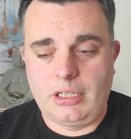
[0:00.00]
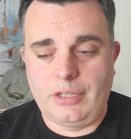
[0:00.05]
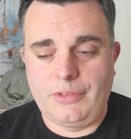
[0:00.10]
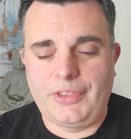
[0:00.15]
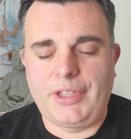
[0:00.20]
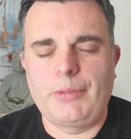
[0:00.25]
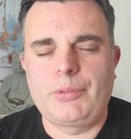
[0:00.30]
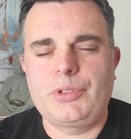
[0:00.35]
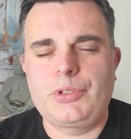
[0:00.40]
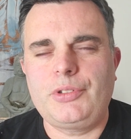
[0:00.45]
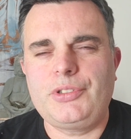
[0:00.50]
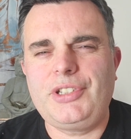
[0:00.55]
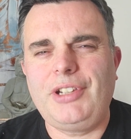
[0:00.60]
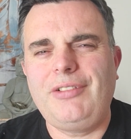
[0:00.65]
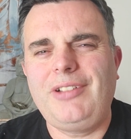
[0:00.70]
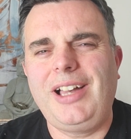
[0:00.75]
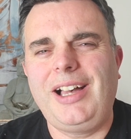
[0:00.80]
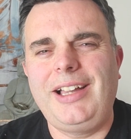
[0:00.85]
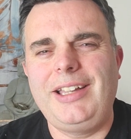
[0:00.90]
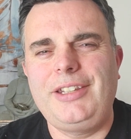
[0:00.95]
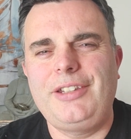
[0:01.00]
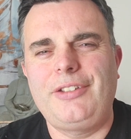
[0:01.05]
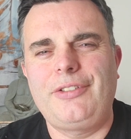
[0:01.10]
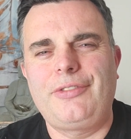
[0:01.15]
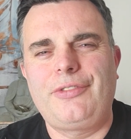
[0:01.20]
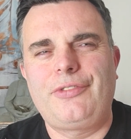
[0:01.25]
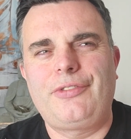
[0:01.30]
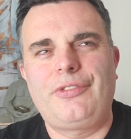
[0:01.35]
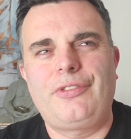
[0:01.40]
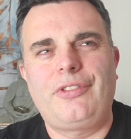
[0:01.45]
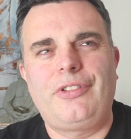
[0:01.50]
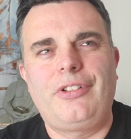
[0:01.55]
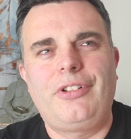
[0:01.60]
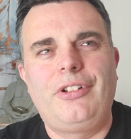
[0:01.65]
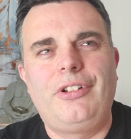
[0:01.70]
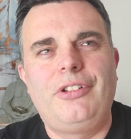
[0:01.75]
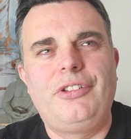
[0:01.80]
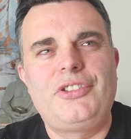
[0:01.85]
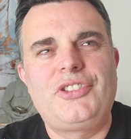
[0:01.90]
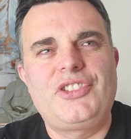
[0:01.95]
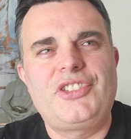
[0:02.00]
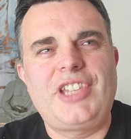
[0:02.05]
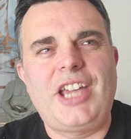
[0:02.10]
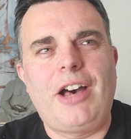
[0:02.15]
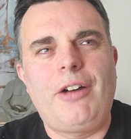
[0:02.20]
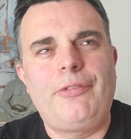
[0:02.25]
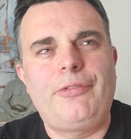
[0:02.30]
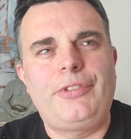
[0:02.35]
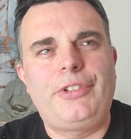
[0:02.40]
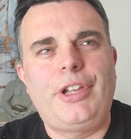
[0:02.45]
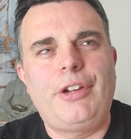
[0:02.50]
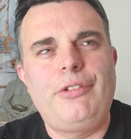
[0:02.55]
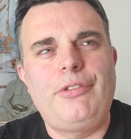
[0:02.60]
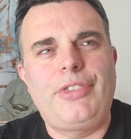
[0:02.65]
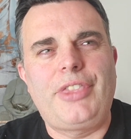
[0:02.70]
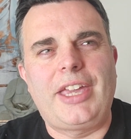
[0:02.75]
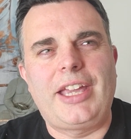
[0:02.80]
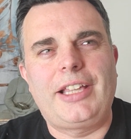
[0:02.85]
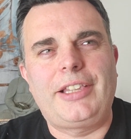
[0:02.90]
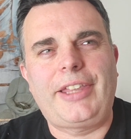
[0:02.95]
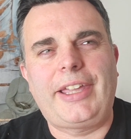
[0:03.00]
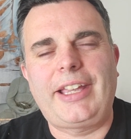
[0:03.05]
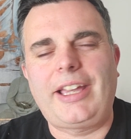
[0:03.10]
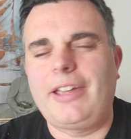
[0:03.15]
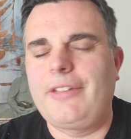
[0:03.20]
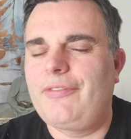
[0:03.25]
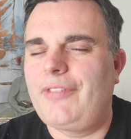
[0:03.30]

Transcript: There was also kind of self-loathing, like I